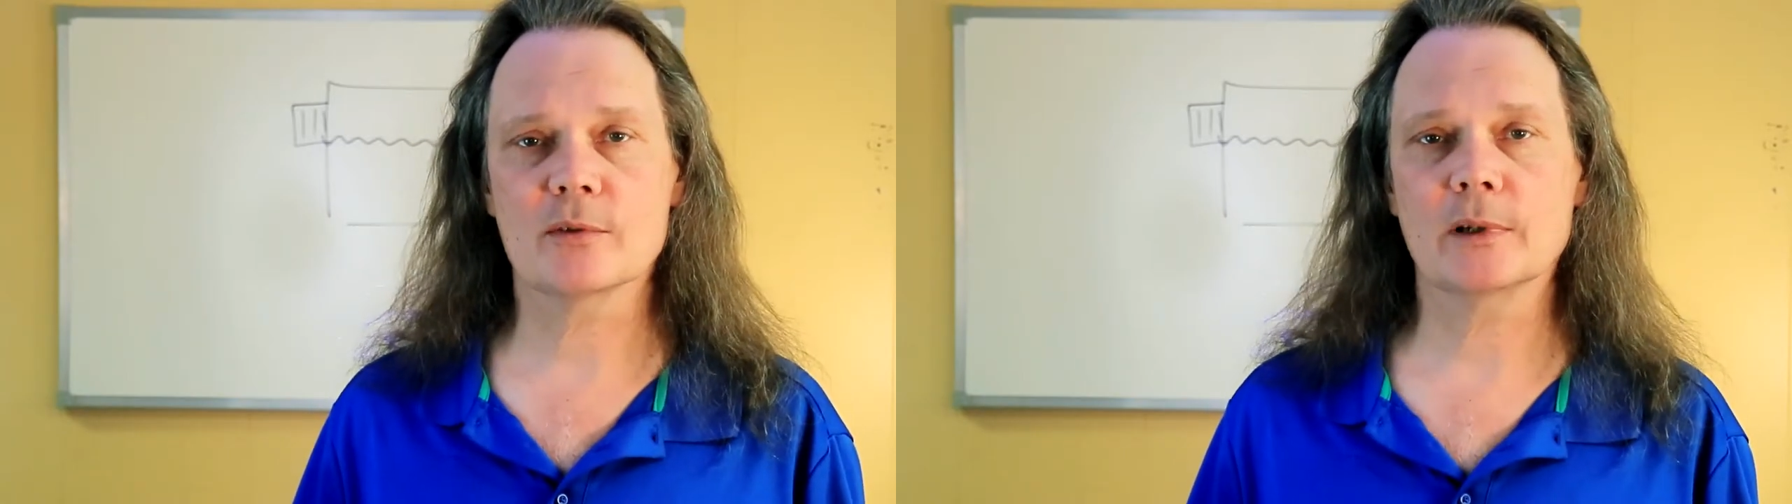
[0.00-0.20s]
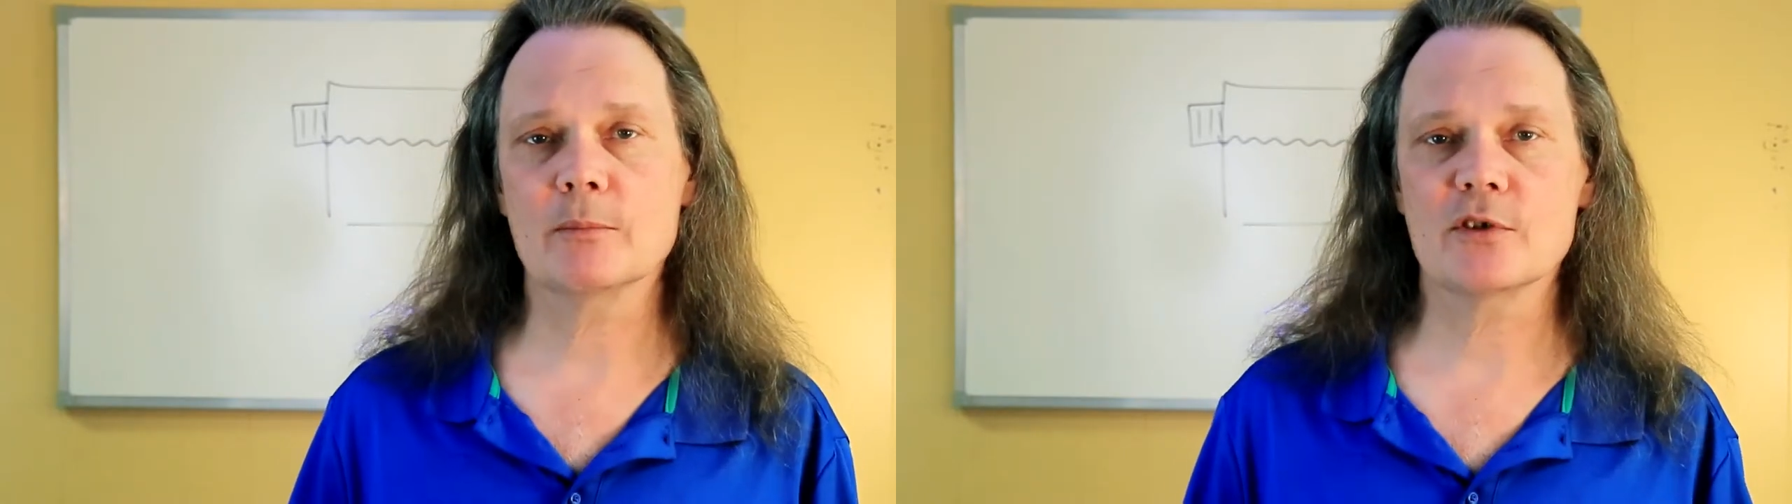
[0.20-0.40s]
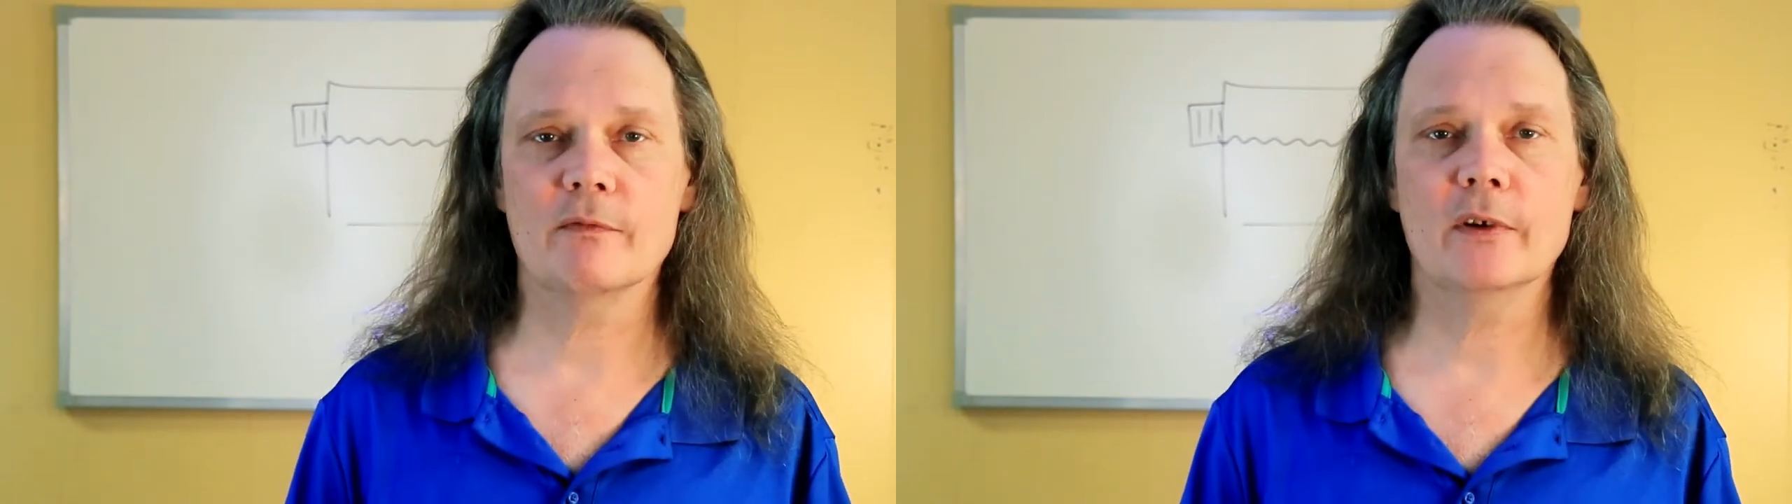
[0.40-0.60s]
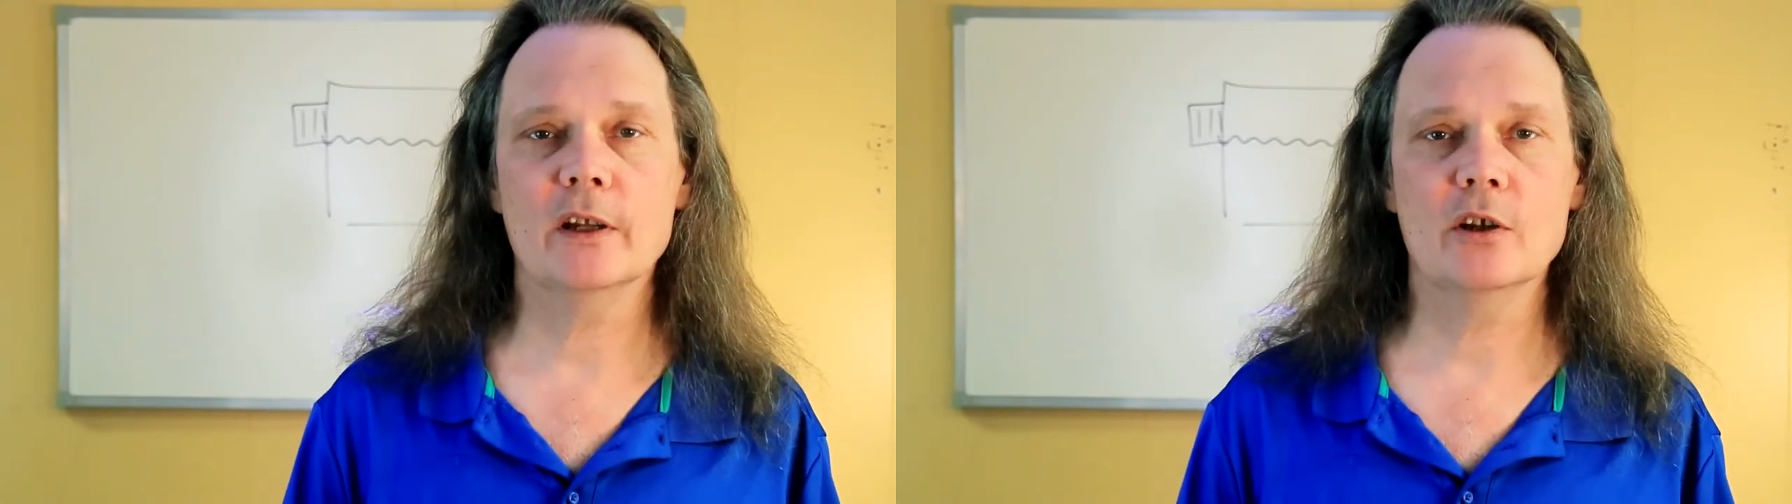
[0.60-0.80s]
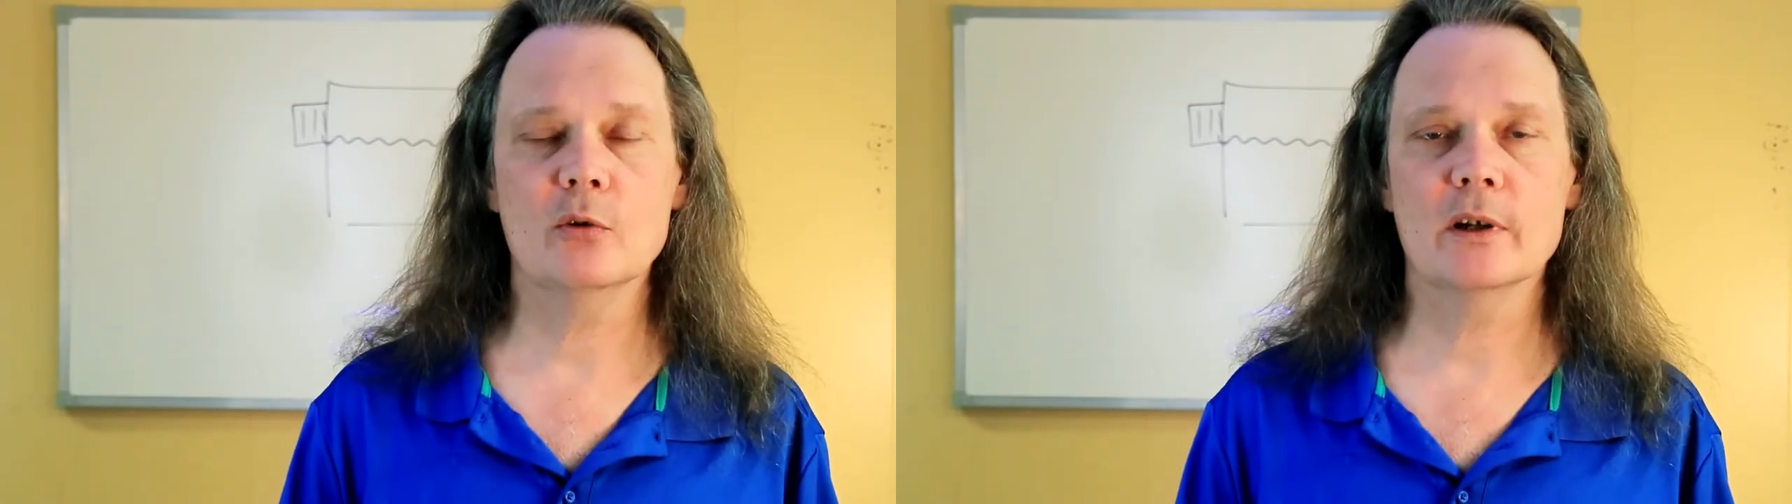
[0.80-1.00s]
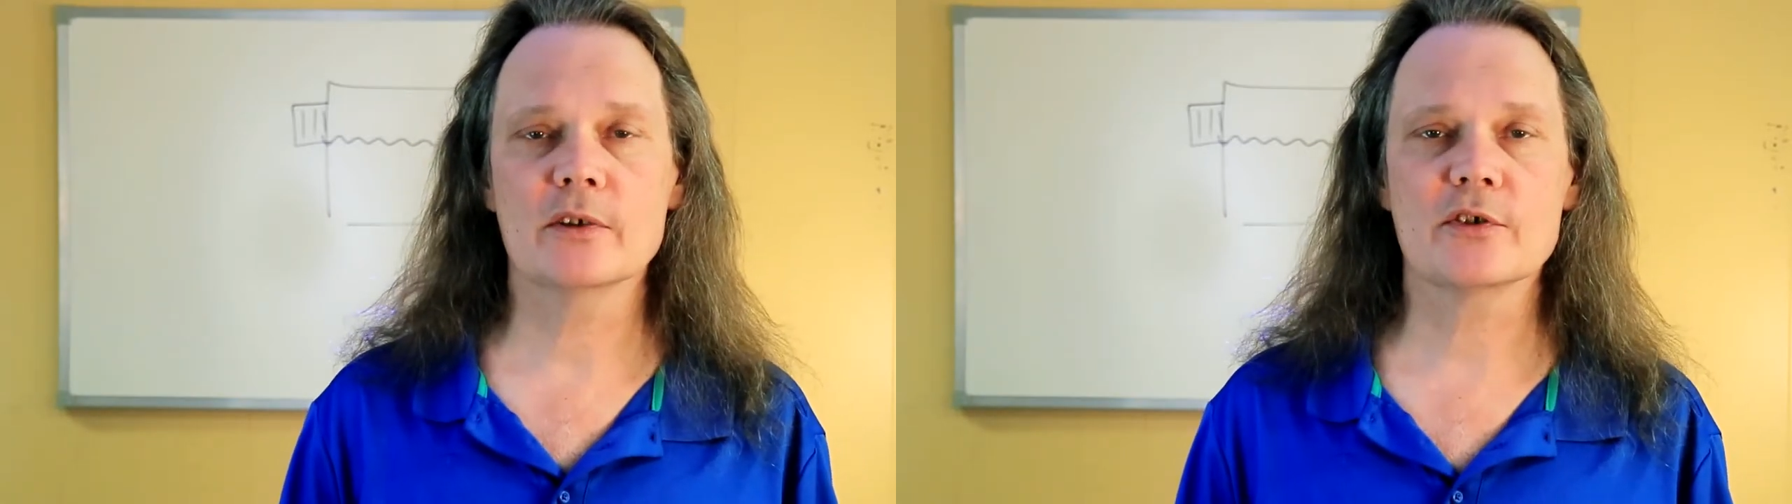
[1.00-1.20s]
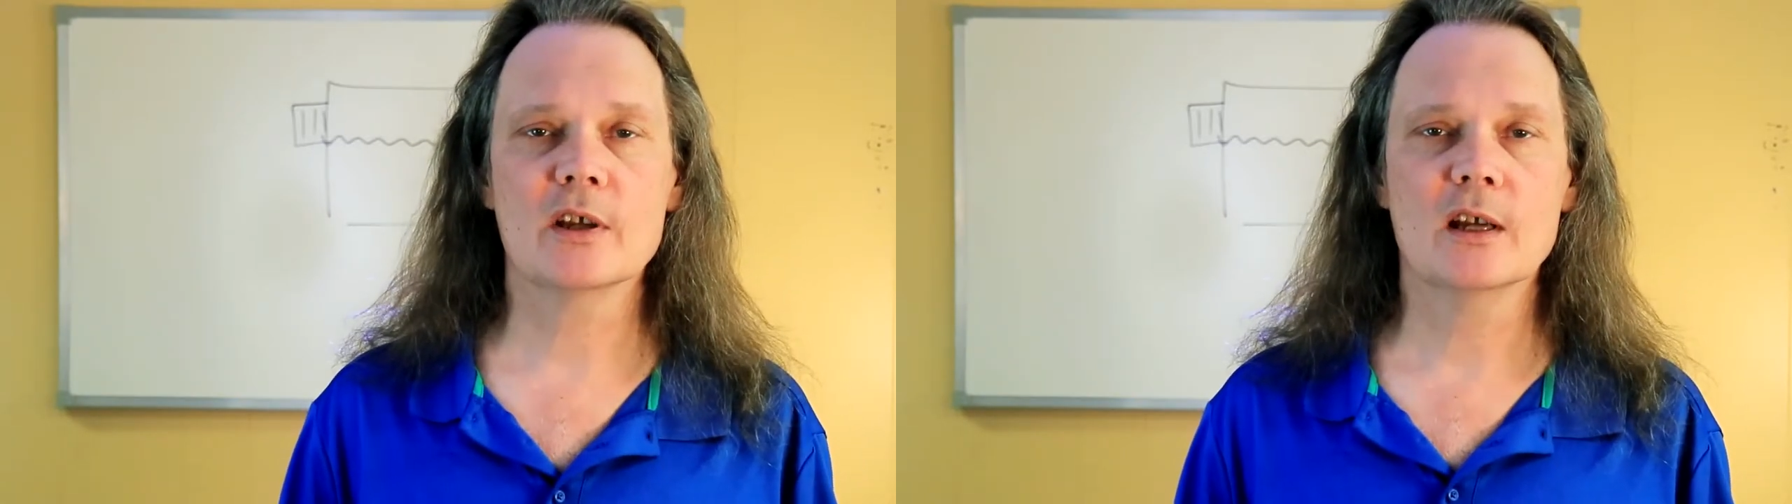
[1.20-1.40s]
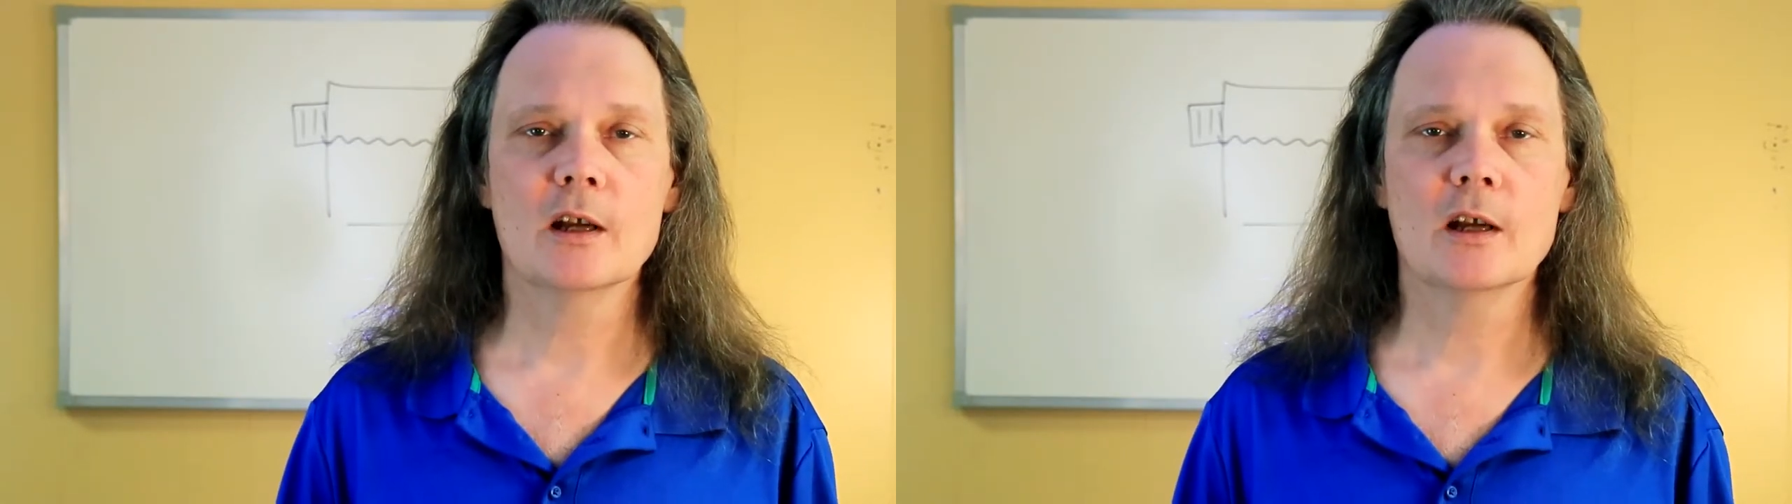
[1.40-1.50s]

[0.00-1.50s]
sometimes the venue is,